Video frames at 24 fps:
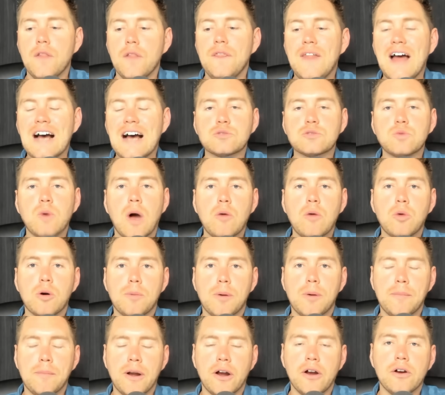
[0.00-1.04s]
That's why we're
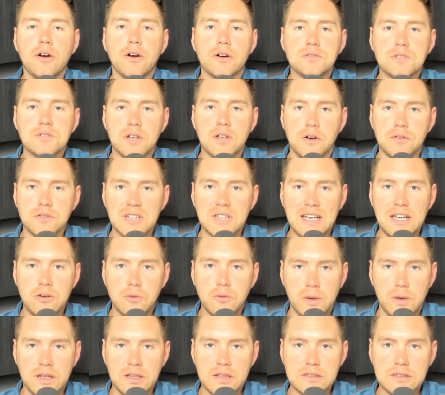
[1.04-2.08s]
preparing ourselves in
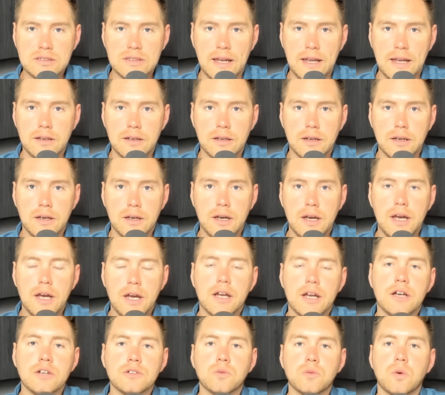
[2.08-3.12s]
real estate,
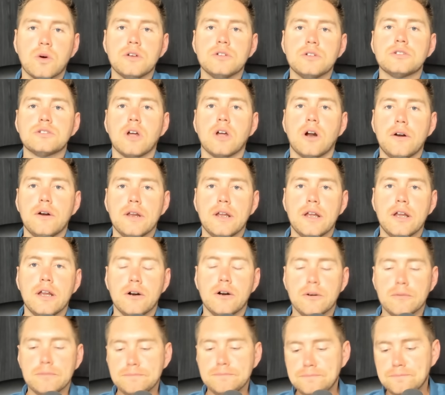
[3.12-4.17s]
because we're starting
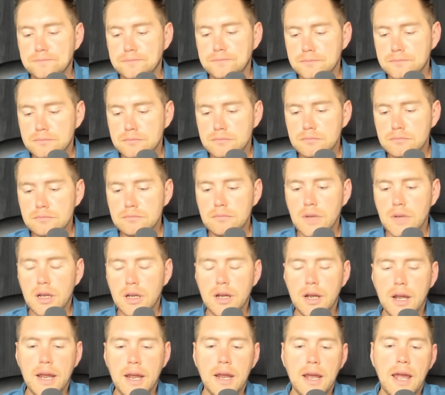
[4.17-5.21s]
here
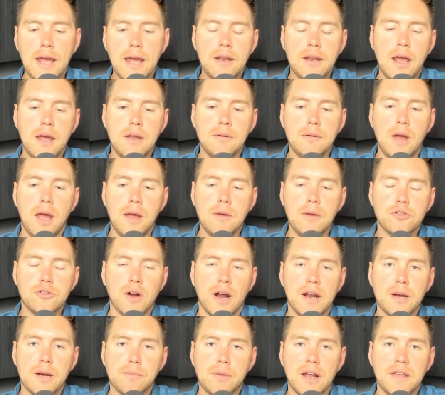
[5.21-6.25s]
and
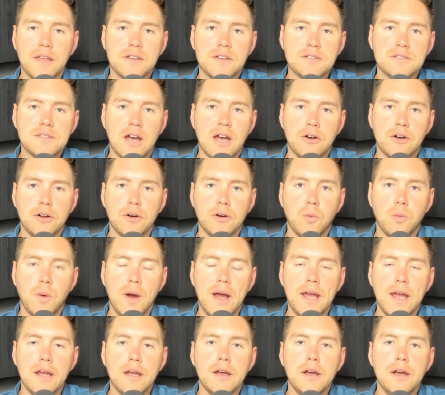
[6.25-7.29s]
trying to break this down in a
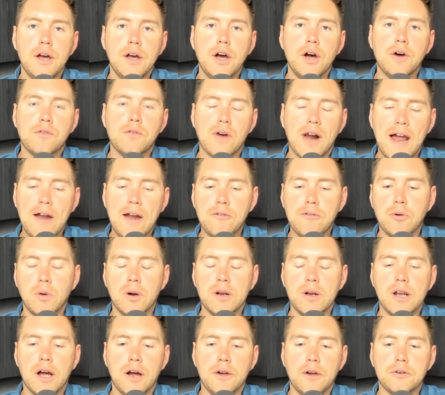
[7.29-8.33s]
way for
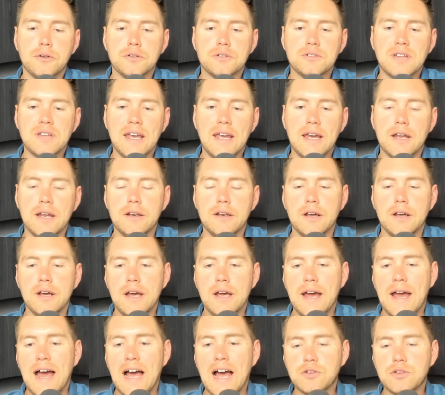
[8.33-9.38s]
everyone to understand,
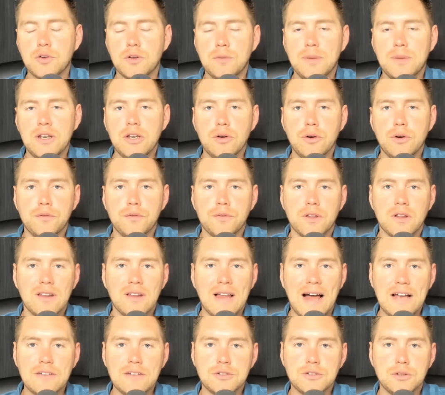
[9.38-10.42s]
as we've been doing for the
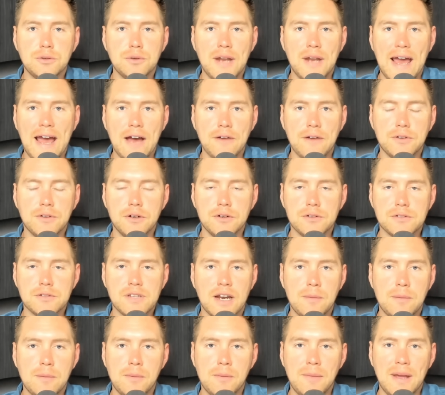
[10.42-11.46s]
last 2.5 years
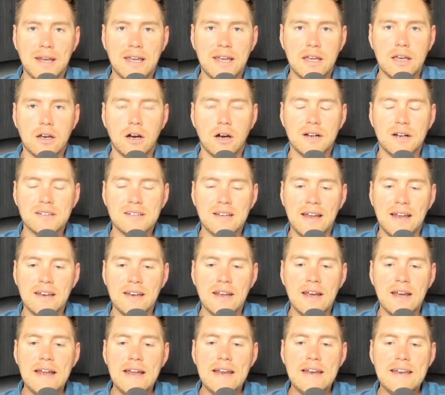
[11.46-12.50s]
that I've been making content.
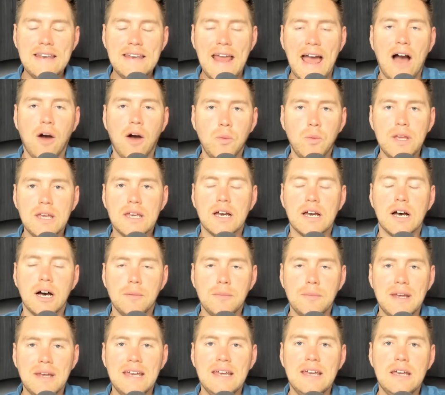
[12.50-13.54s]
Now we
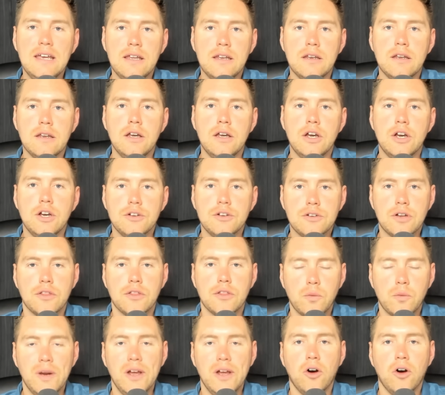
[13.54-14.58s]
come in to
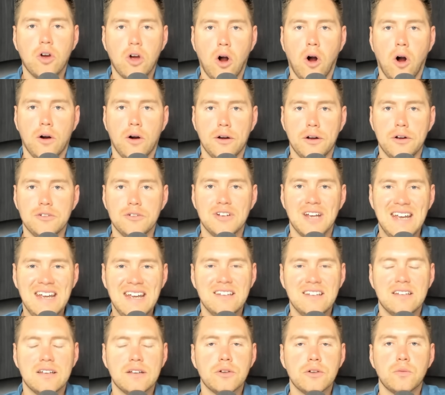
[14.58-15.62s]
the real carnage,
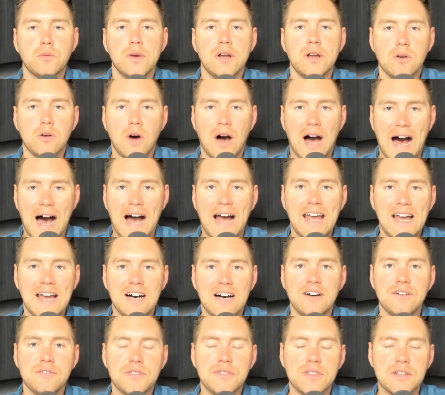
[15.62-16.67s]
into the real eye
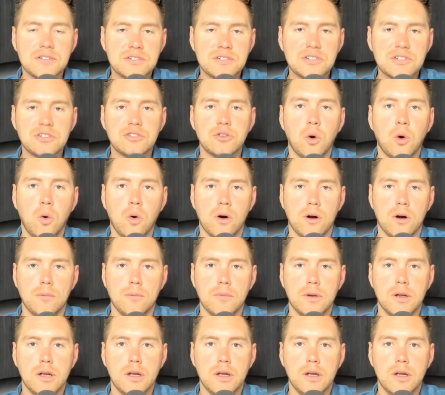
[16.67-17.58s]
of the storm.